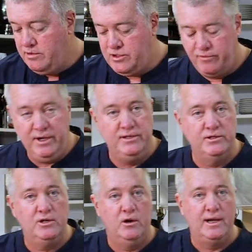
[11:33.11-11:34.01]

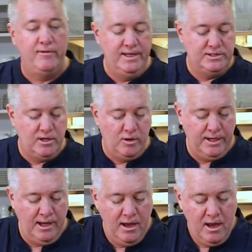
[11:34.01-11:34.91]
Sofrito's going, everything's
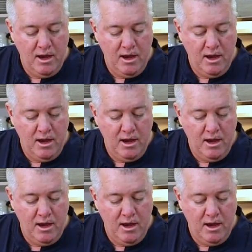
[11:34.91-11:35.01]
going.